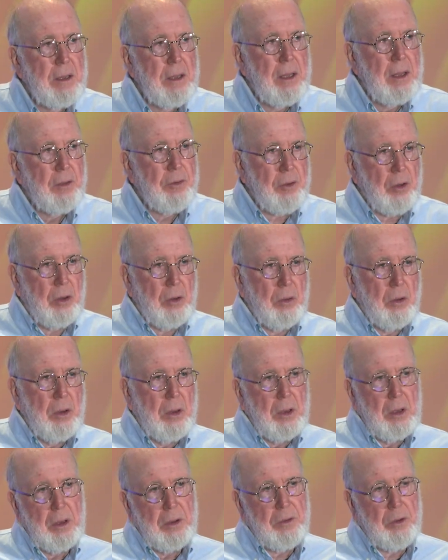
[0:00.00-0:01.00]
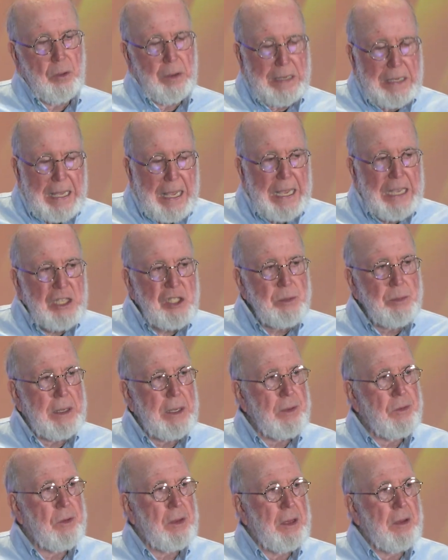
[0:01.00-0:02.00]
So, so
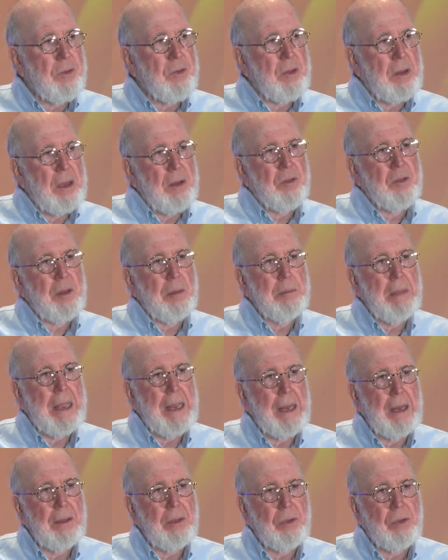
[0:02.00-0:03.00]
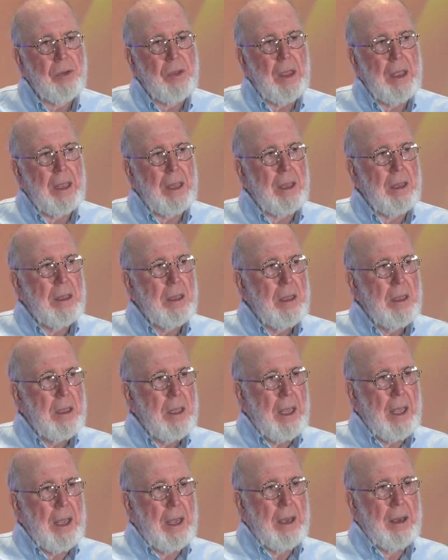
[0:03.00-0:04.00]
engagement is, is the main thing.
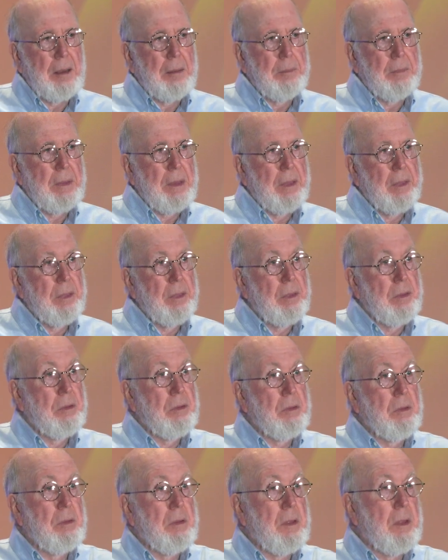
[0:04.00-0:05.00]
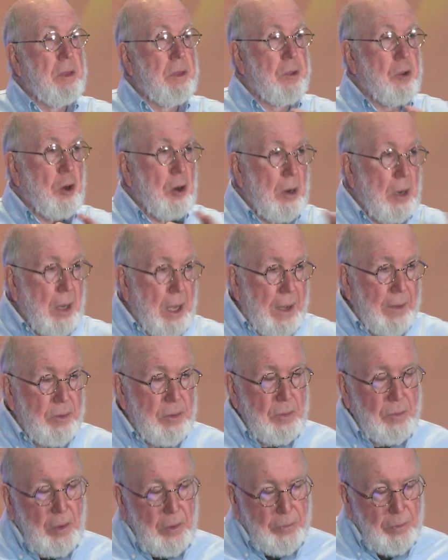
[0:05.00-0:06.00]
Um, there are lots
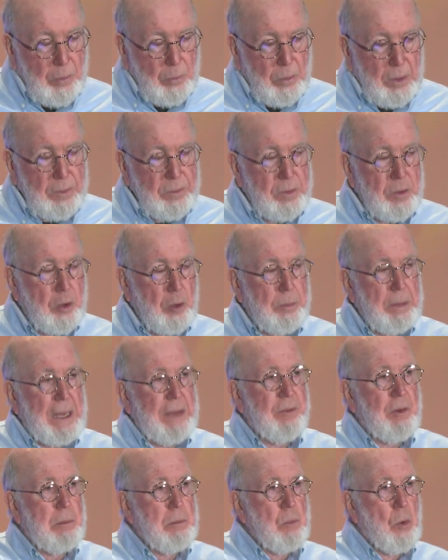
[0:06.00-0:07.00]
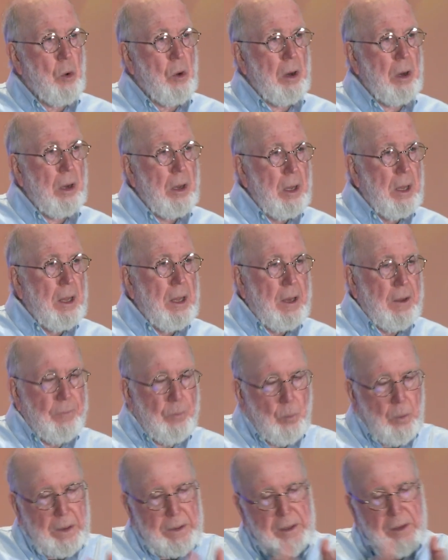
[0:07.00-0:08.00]
of different ones, and there'll be even more. If
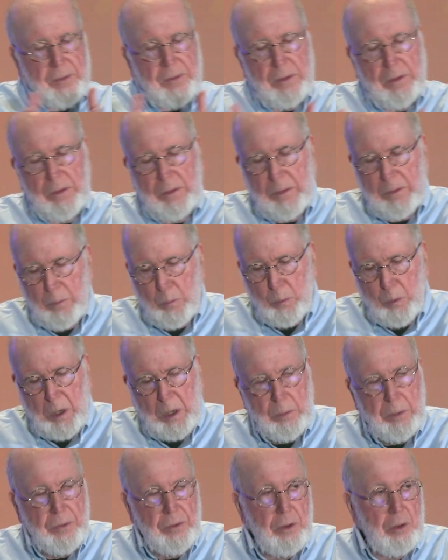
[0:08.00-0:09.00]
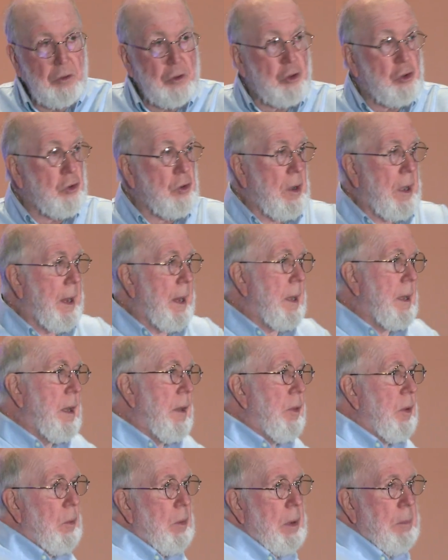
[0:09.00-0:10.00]
one doesn't work with you, try
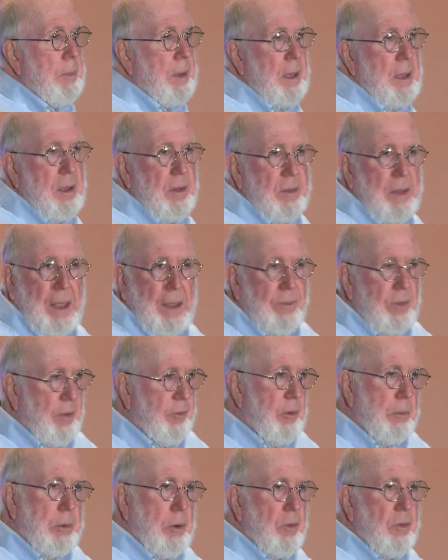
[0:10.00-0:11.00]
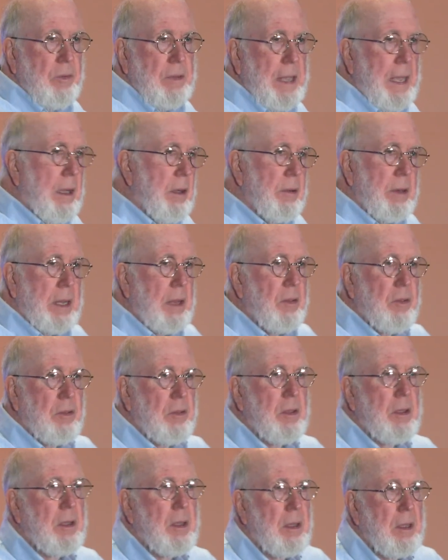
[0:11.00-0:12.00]
another one because they have different personalities.
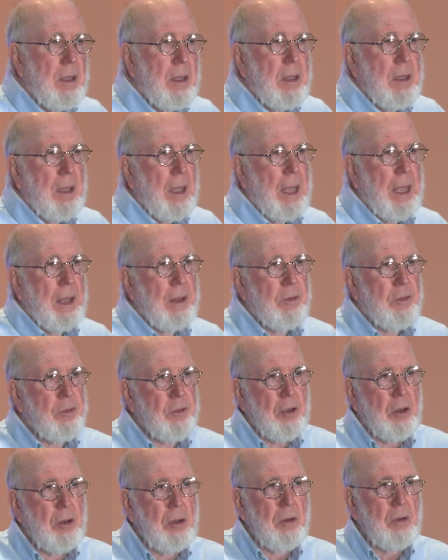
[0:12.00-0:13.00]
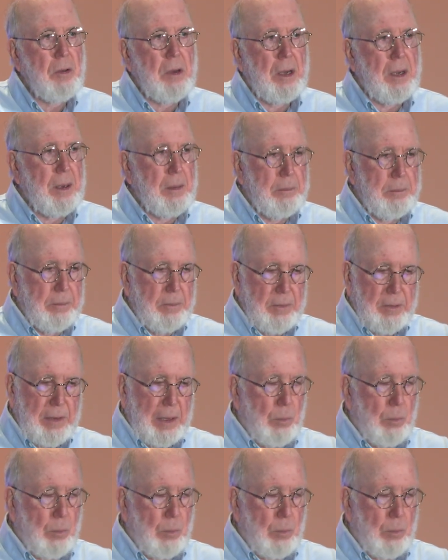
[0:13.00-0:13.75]
And so um, it's like